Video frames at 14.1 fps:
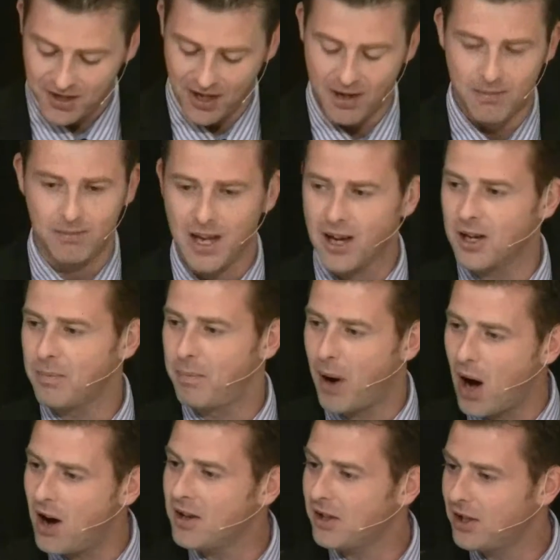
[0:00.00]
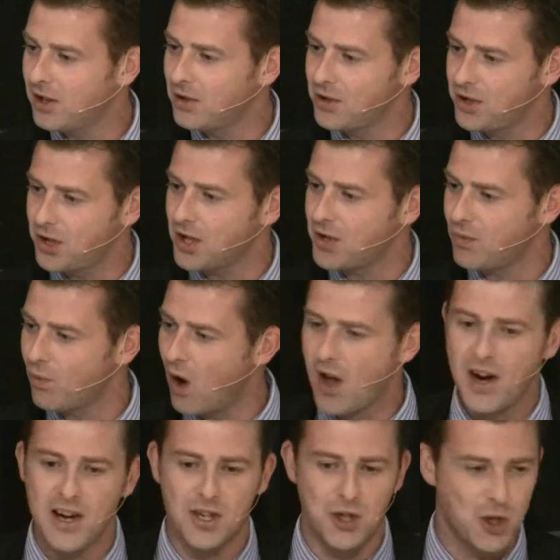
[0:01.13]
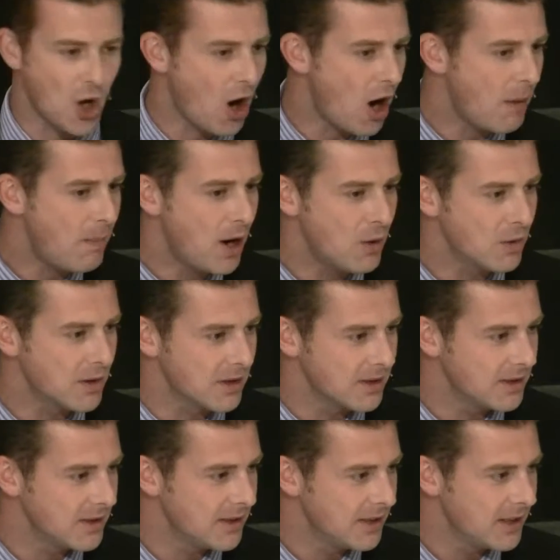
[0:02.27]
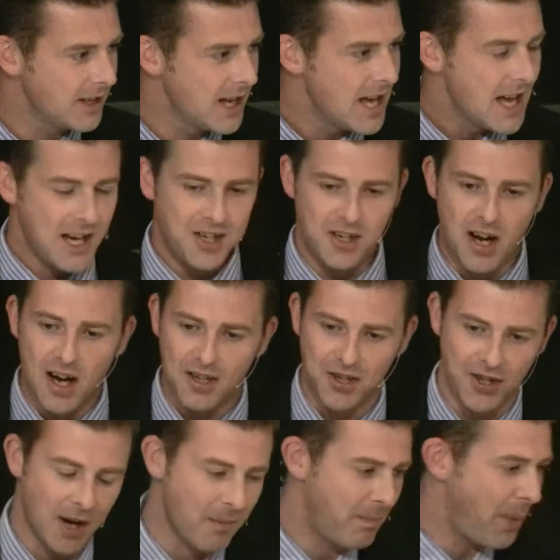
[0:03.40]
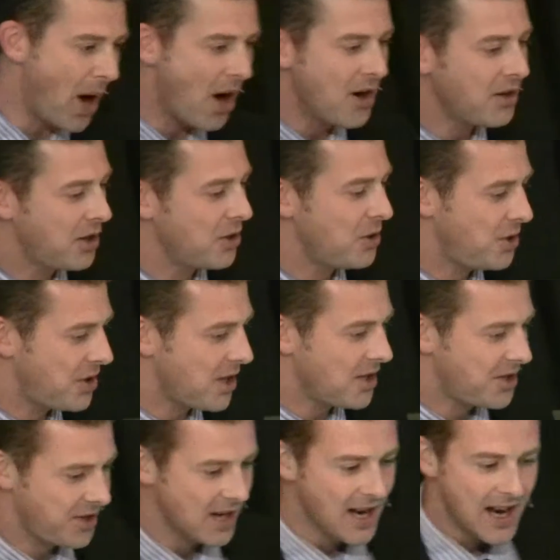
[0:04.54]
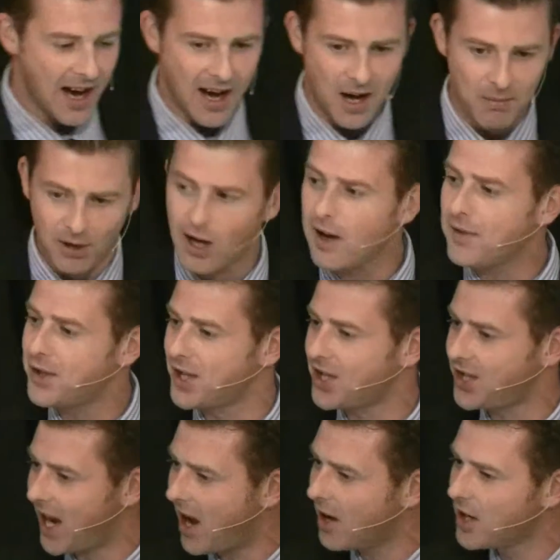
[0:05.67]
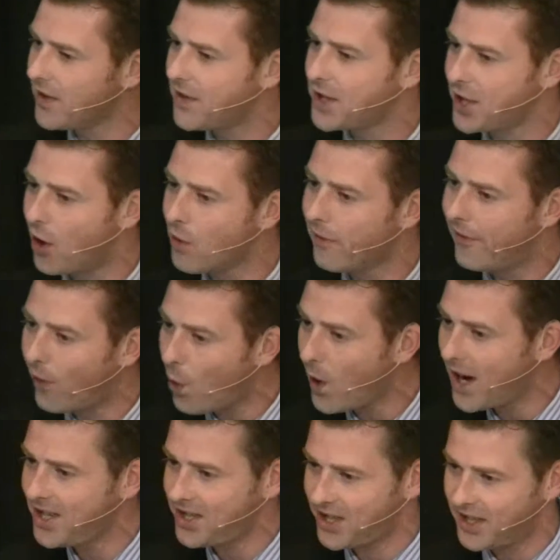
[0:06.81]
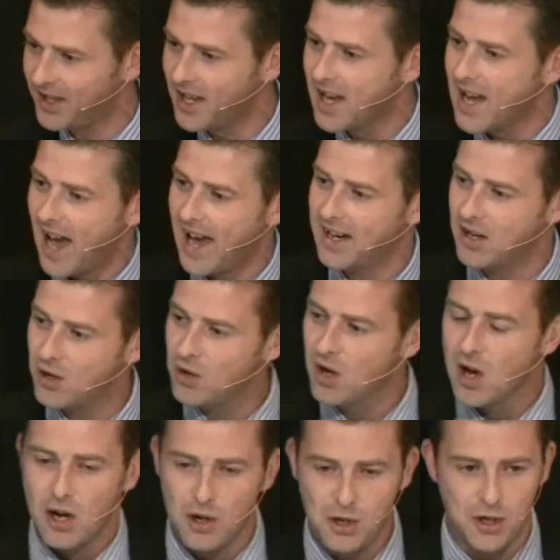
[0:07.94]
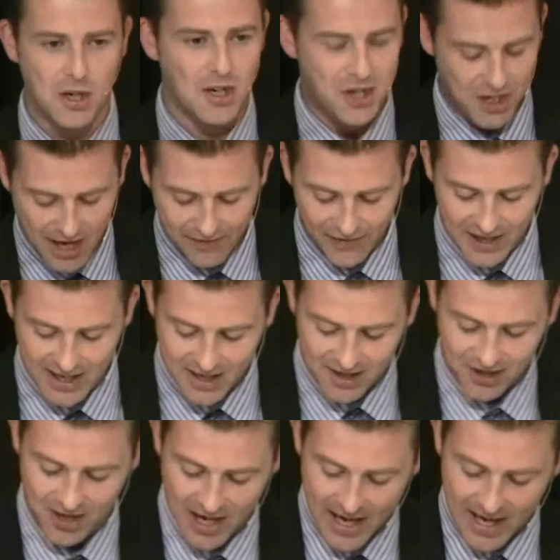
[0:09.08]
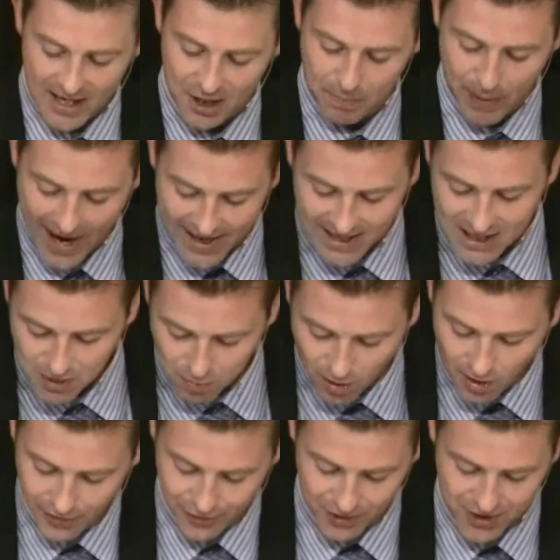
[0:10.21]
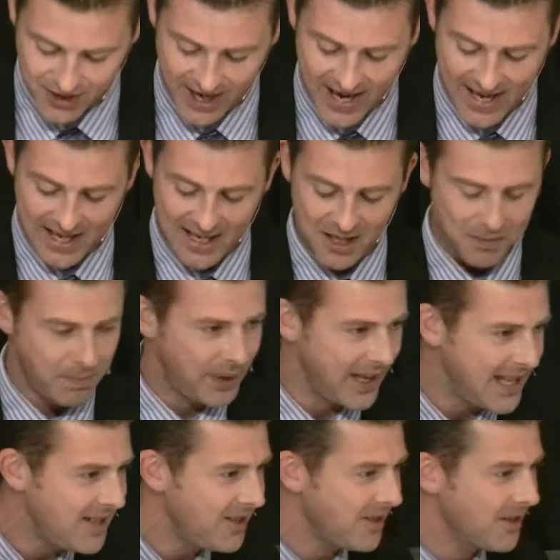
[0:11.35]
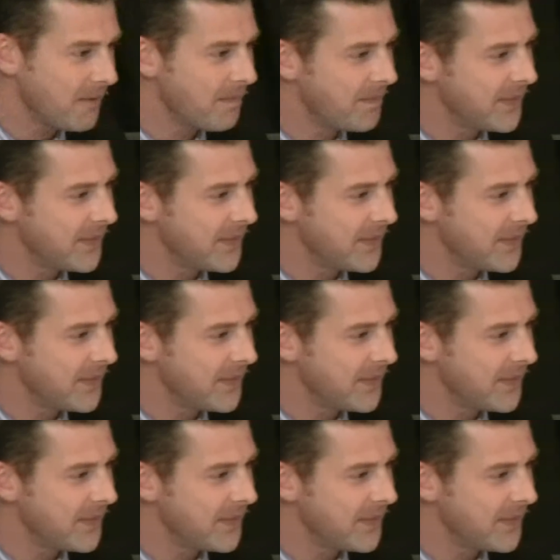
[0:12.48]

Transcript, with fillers: some young punk who's just running his job He's not some punk who's just um, loves the sound of his own voice and, and who, who's just given his, his penny's worth or saying his piece.